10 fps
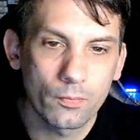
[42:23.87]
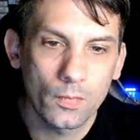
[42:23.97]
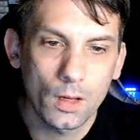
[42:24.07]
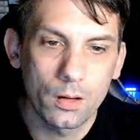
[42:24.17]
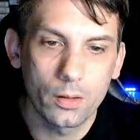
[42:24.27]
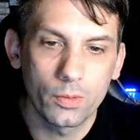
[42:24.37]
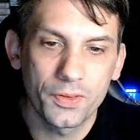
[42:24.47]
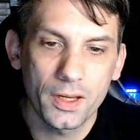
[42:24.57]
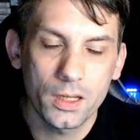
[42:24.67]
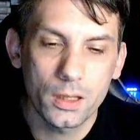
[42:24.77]
Alright, we'll
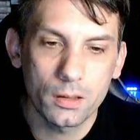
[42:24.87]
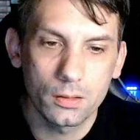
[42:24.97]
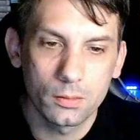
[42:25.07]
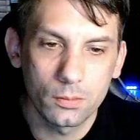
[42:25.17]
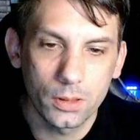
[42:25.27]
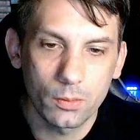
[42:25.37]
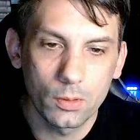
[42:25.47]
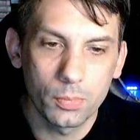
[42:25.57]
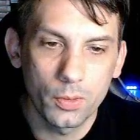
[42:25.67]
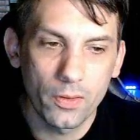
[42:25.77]
take it. Get 1
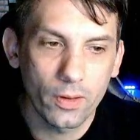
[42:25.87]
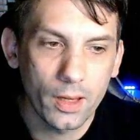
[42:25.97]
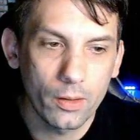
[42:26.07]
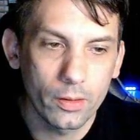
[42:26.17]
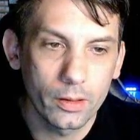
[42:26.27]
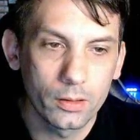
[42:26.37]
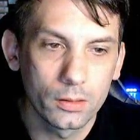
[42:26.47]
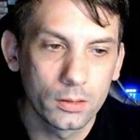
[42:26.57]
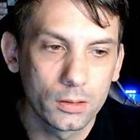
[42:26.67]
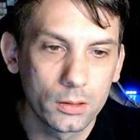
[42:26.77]
poison counter.
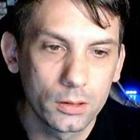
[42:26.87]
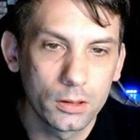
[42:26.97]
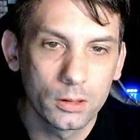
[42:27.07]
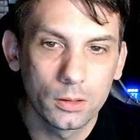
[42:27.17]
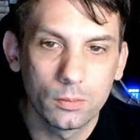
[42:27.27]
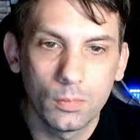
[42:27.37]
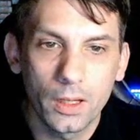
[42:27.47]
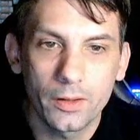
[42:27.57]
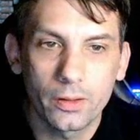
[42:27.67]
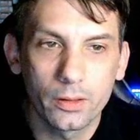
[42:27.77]
My
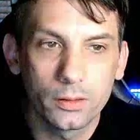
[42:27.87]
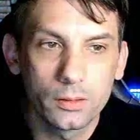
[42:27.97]
turn.